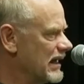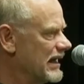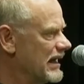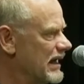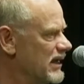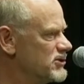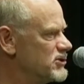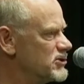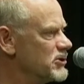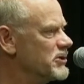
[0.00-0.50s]

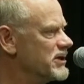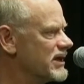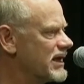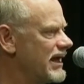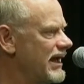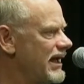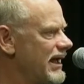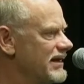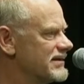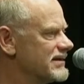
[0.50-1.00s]

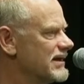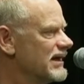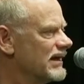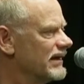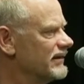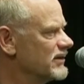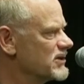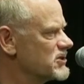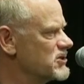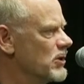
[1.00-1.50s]
adjudicate,
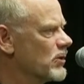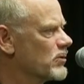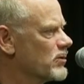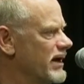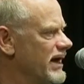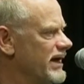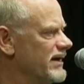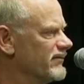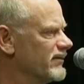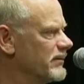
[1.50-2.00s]
and there's no
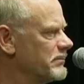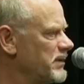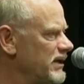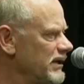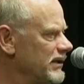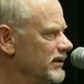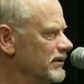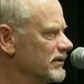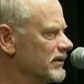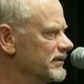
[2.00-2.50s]
right of
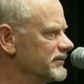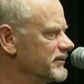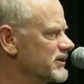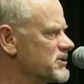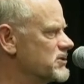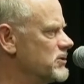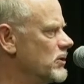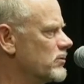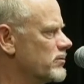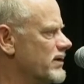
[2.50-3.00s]
appeal, and
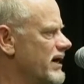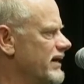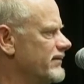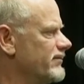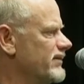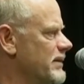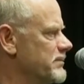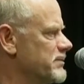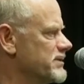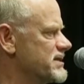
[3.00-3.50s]
there's no right of
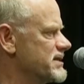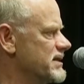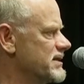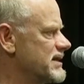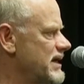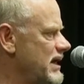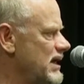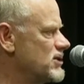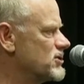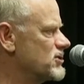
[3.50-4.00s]

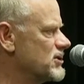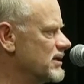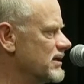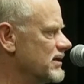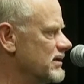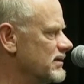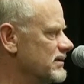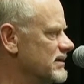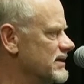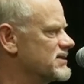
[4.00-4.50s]

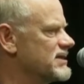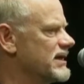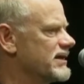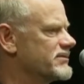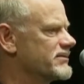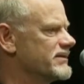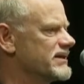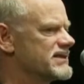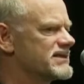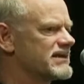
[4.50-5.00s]
representation, et
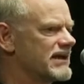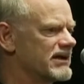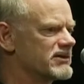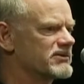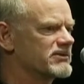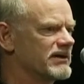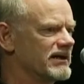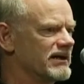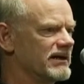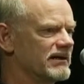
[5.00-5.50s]
cetera, et
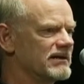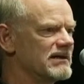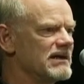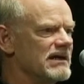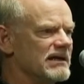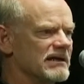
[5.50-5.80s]
cetera.